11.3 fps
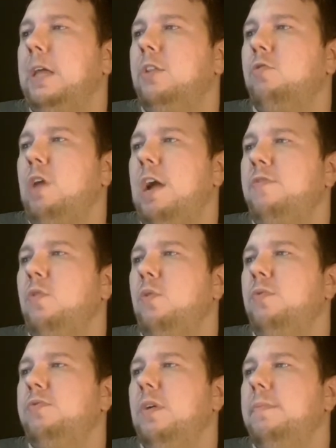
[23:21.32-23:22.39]

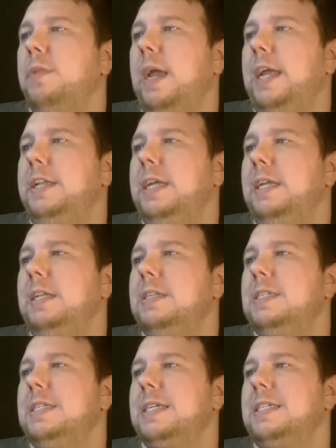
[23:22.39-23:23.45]
rifle from the
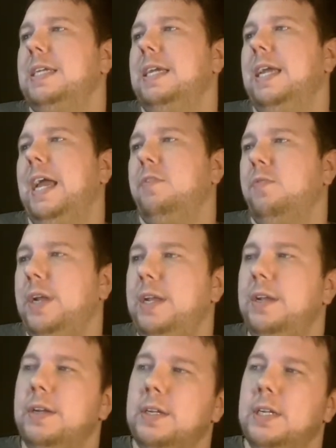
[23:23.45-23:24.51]
1860 Henry,